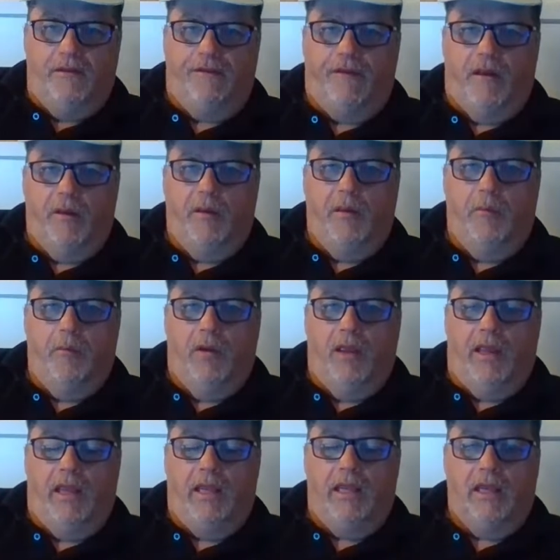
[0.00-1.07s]
the following
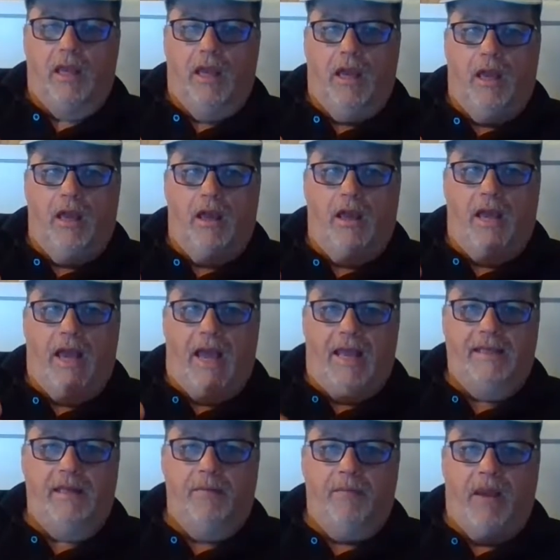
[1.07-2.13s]
week,
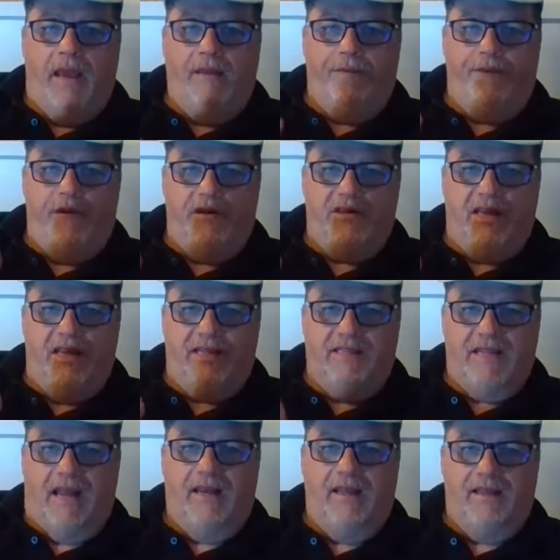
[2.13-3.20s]
Andy May fished
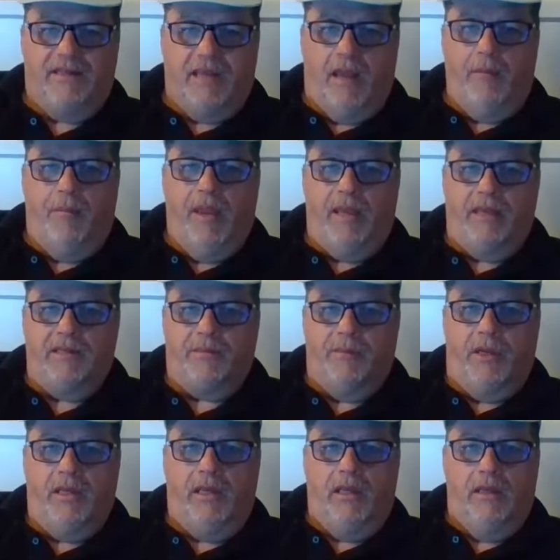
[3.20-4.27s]
exactly the same peg as
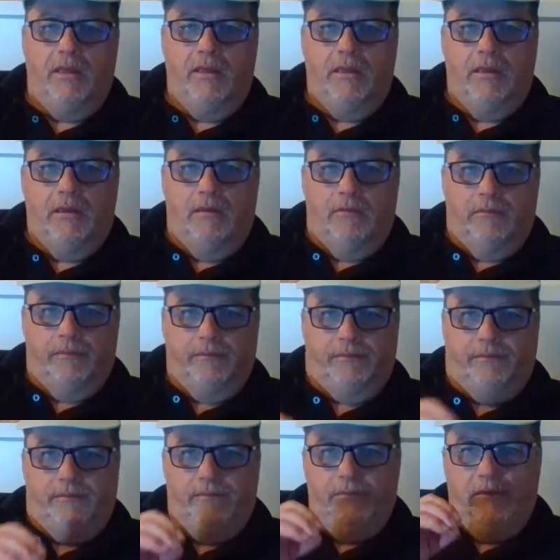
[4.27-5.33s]
me
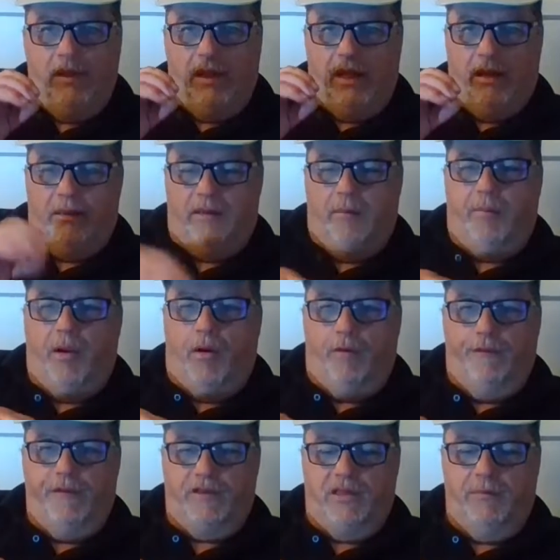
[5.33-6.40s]
in the
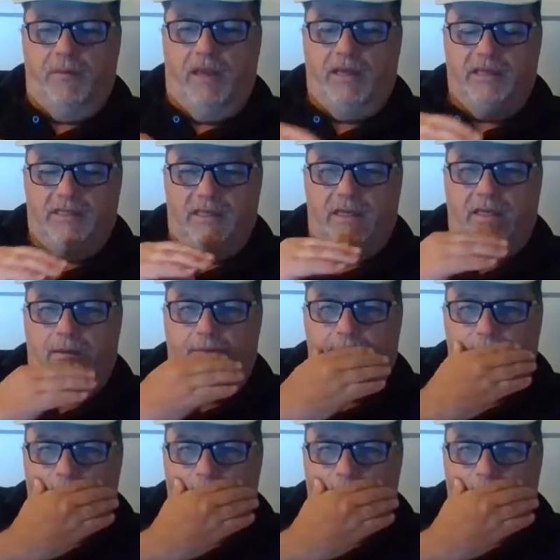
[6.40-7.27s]
pole fishing magazine,